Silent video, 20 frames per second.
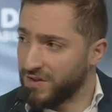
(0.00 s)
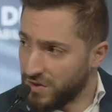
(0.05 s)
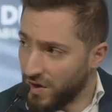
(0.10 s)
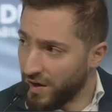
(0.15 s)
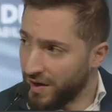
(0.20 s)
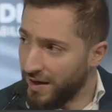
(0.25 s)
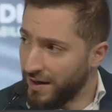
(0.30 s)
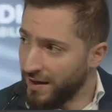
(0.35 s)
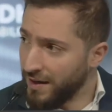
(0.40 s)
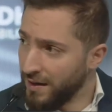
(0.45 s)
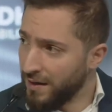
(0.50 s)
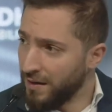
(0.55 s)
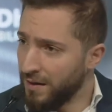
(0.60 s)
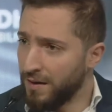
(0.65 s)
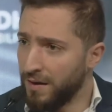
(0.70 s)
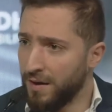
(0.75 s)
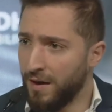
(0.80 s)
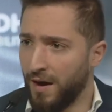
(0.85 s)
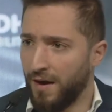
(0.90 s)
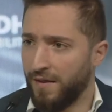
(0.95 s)
is struggling,
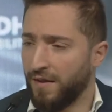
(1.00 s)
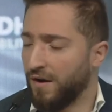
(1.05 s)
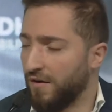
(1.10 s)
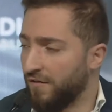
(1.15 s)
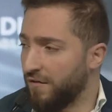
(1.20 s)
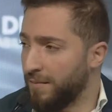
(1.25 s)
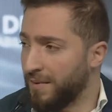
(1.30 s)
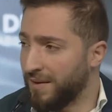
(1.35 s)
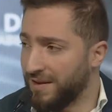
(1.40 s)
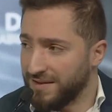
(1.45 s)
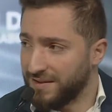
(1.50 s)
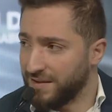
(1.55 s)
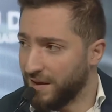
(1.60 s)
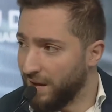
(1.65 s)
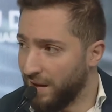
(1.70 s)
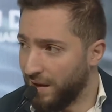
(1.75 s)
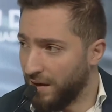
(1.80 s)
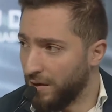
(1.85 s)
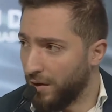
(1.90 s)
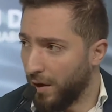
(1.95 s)
and the government is
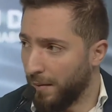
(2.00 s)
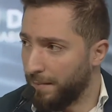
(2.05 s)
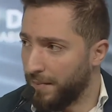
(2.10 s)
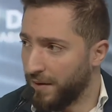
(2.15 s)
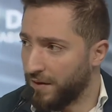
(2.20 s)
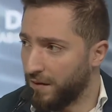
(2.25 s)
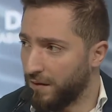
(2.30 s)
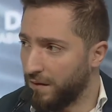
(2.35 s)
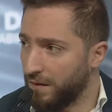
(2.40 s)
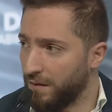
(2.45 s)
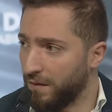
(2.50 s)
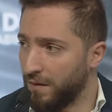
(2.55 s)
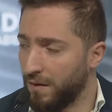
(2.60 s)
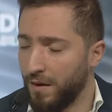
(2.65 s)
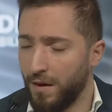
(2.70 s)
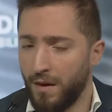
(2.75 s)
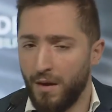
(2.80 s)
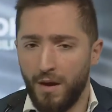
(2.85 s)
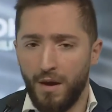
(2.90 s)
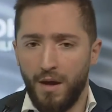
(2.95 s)
incompetent.
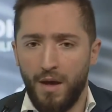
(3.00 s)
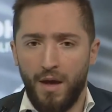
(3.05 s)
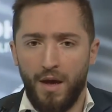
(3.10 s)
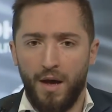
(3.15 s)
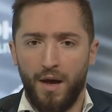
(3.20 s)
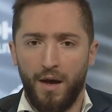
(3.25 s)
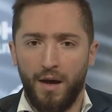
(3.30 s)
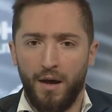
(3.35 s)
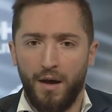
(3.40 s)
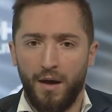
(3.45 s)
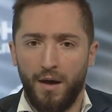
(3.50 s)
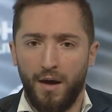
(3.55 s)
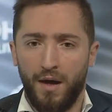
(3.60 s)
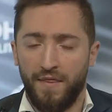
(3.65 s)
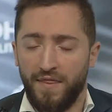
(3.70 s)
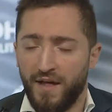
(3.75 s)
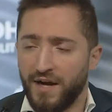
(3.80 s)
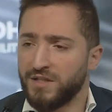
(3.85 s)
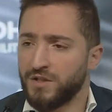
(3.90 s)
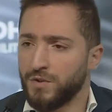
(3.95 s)

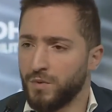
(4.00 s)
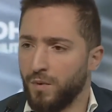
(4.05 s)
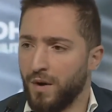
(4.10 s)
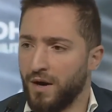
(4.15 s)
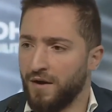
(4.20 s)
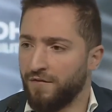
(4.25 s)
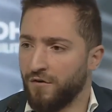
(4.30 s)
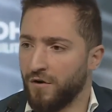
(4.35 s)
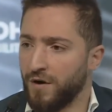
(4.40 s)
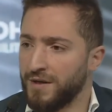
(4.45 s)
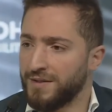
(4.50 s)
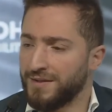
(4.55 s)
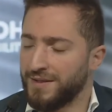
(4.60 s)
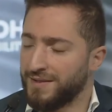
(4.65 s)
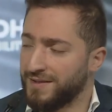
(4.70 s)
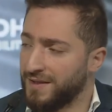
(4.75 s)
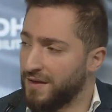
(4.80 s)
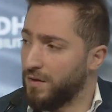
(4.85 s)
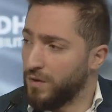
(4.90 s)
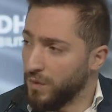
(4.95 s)
And that's why, for us,
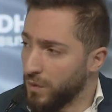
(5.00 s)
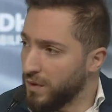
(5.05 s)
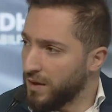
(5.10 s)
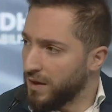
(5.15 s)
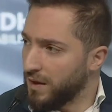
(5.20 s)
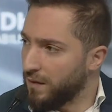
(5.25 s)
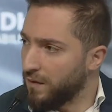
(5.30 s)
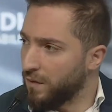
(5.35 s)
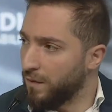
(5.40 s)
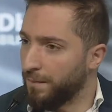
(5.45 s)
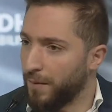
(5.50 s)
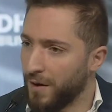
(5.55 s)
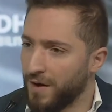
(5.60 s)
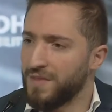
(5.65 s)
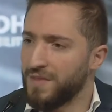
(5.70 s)
it's a duty to